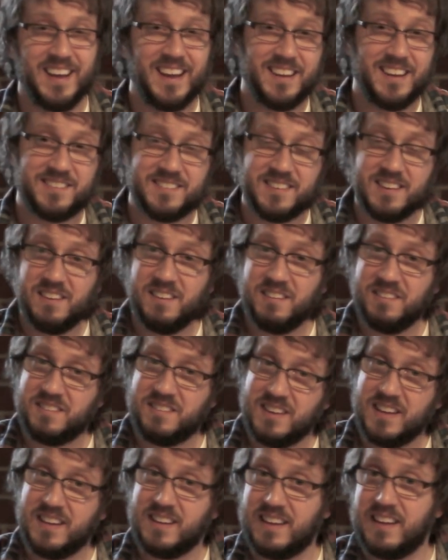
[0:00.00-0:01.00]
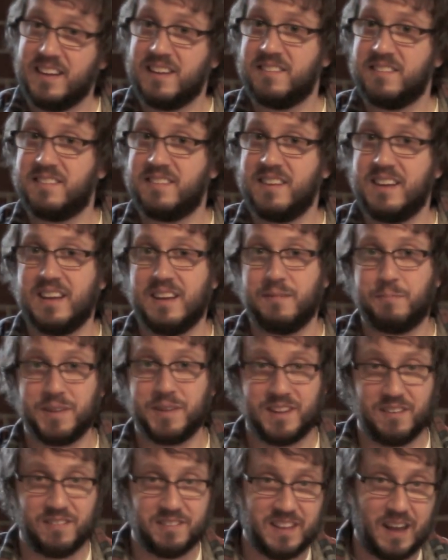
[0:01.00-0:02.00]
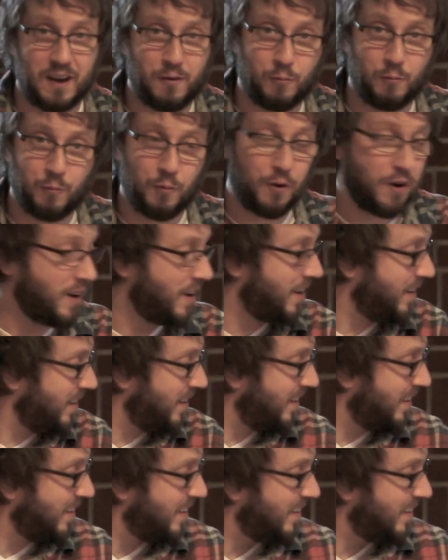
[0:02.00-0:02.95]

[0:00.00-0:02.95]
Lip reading: It's still G, D, and C, but there's that one